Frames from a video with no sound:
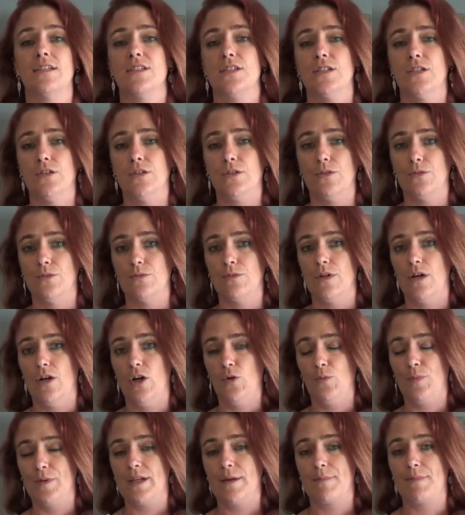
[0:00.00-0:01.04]
to
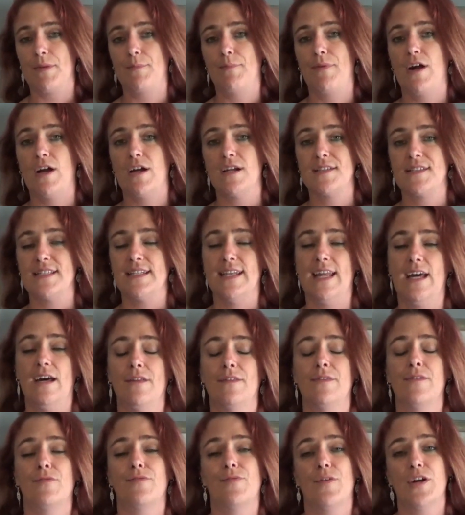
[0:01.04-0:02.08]
open up the partisan. Now,
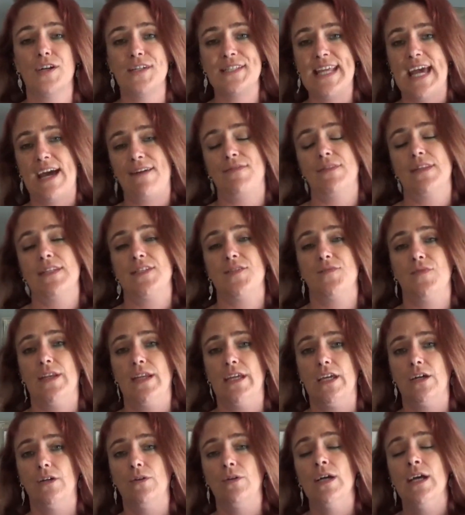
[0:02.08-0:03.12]
the first half of this
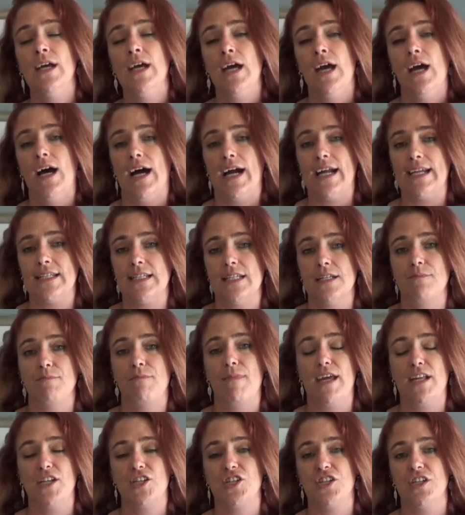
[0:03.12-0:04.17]
video, I did
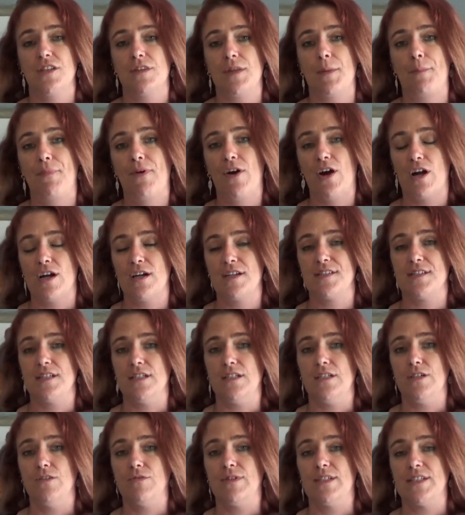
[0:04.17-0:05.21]
mention the
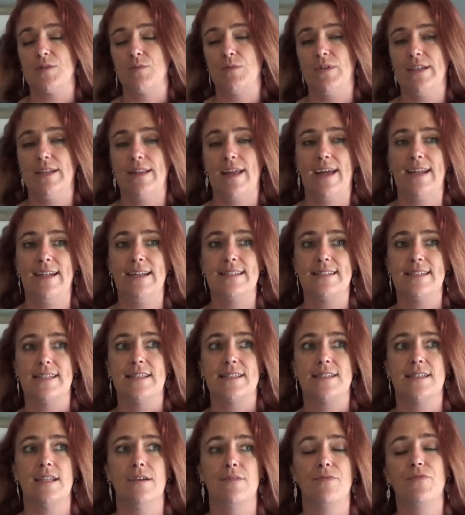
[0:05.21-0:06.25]
partisan units. What that is
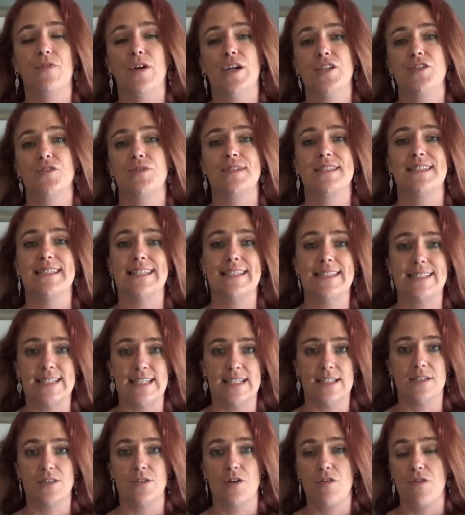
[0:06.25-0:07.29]
the French
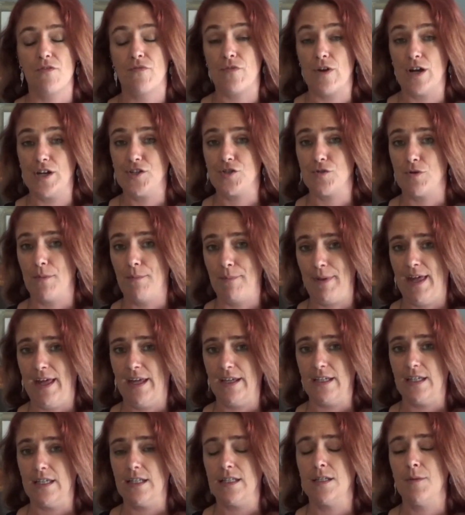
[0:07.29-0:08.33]
Resistance or the French
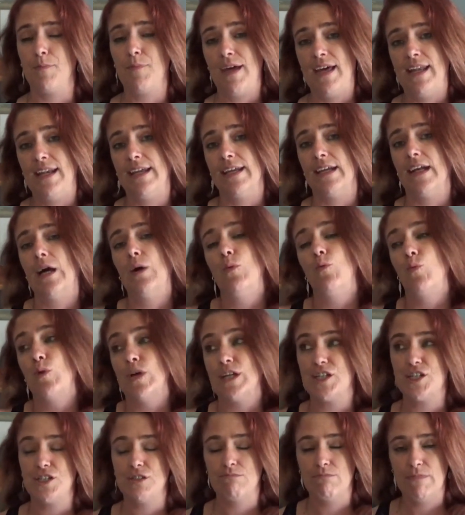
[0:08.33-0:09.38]
Rebellion, depending on
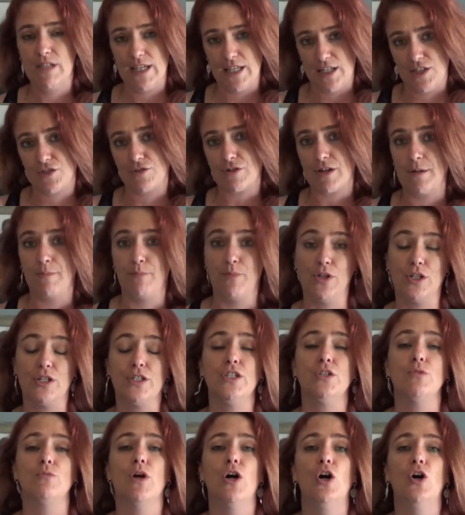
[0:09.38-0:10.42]
which history
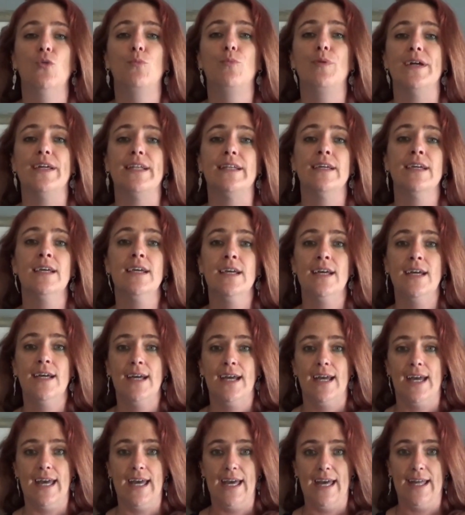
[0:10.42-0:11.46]
book you open
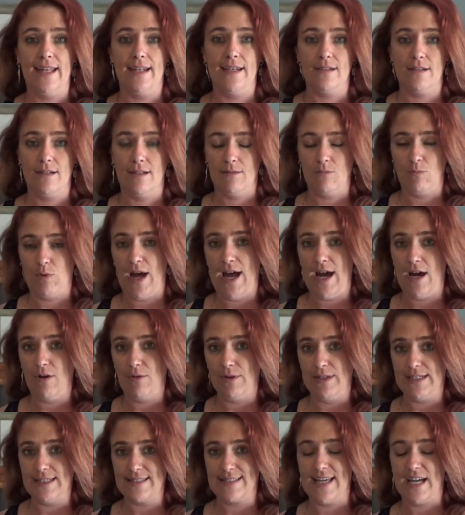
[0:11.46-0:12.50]
and how
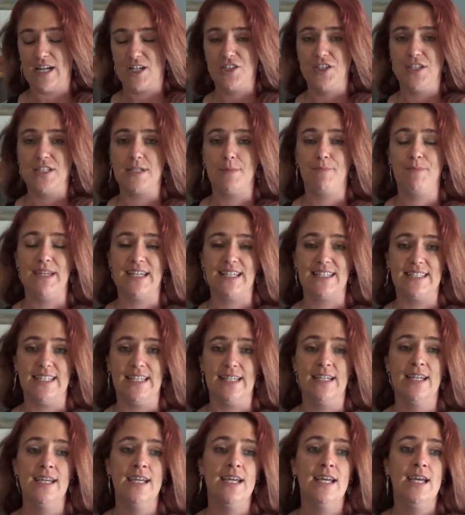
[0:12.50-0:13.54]
it is actually
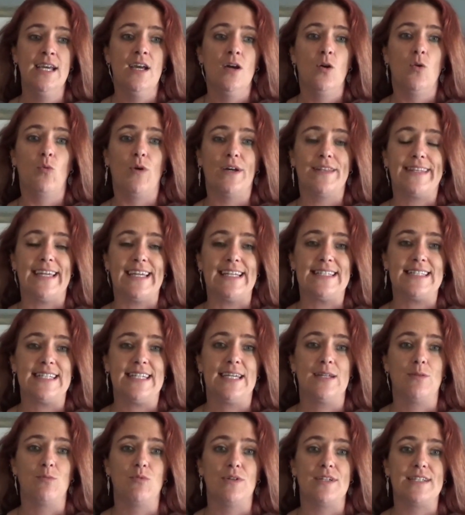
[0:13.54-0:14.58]
depicted. What they
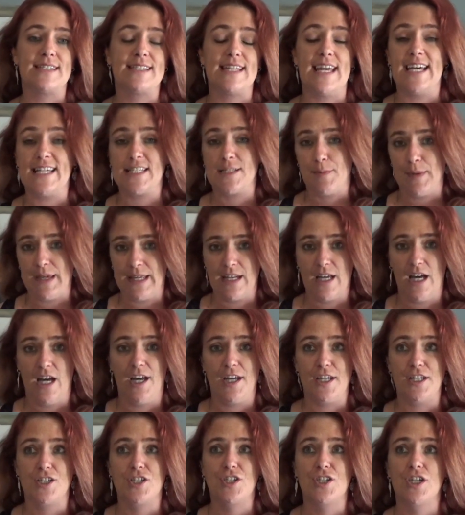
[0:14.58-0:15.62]
did was
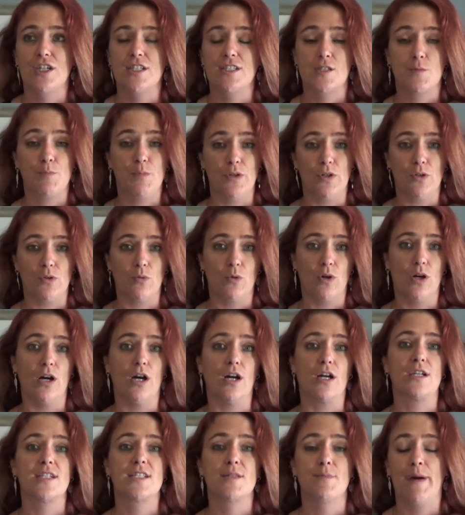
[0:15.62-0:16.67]
espionage, spook
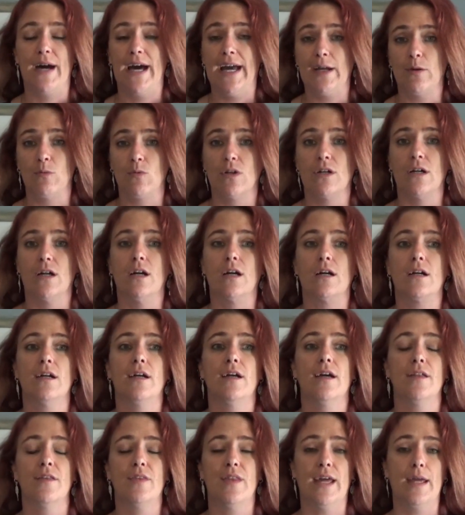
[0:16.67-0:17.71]
work, spy work.
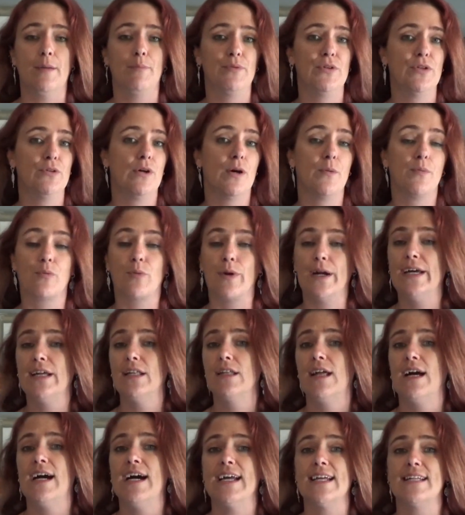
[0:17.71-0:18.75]
They blew up rail
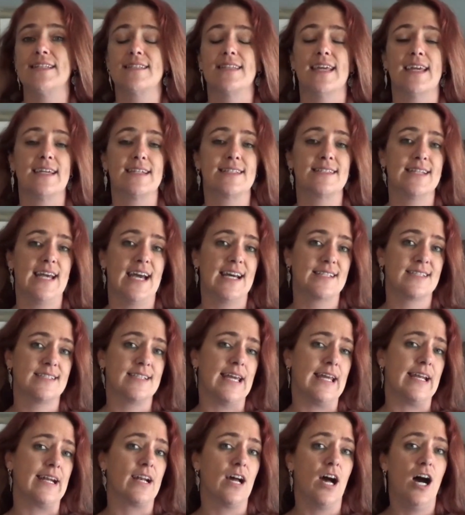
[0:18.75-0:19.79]
lines, they
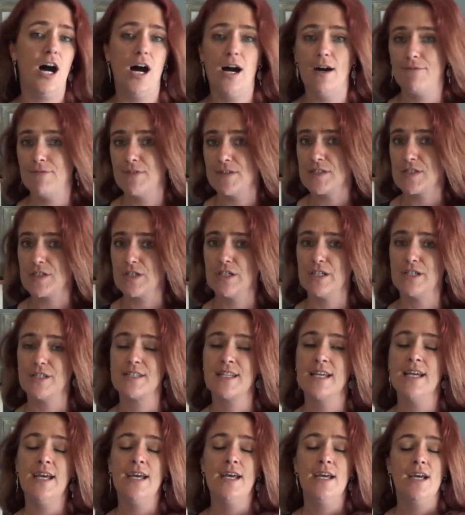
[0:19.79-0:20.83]
assassinated officers,
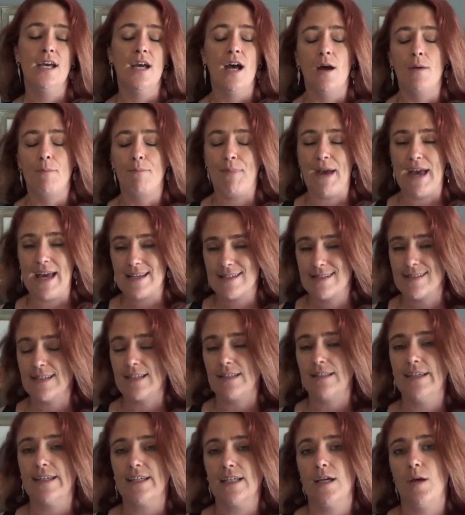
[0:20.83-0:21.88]

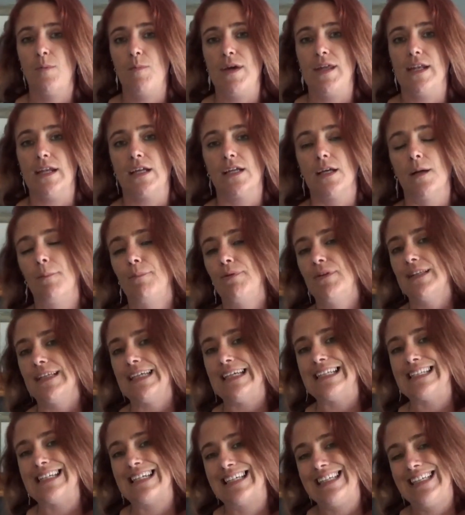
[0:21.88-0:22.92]
basically committed
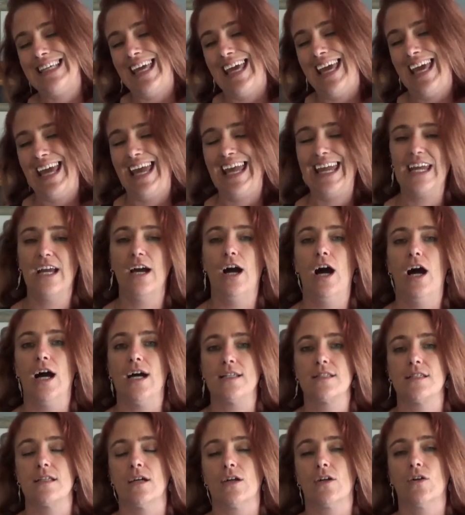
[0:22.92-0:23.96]
complete
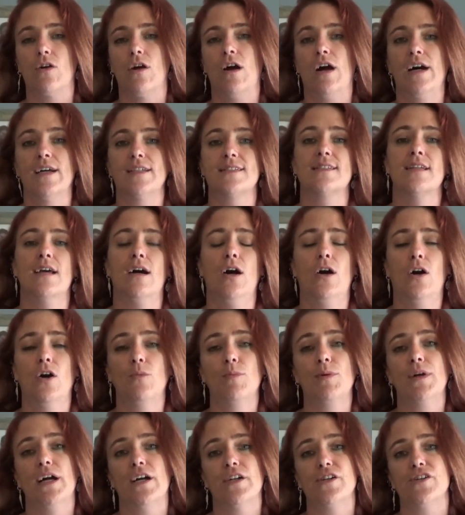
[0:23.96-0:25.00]
chaos across
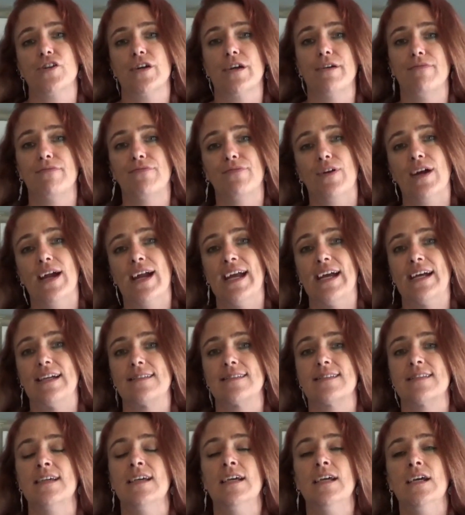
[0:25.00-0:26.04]
home country
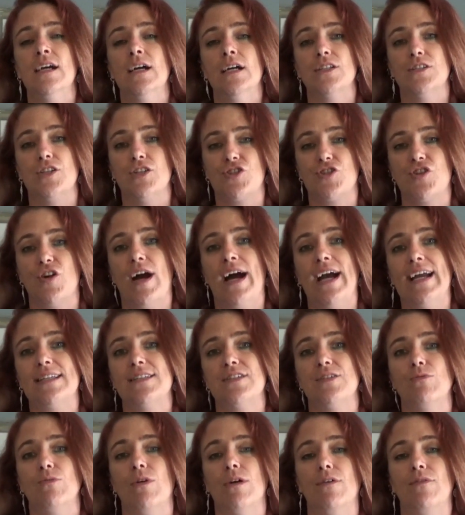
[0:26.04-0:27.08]
France to try
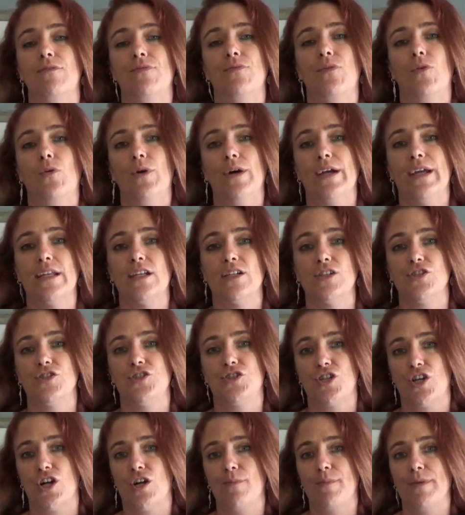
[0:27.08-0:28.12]
to avoid
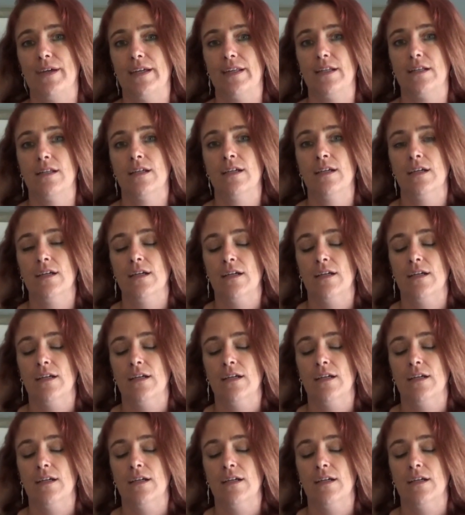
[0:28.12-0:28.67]
German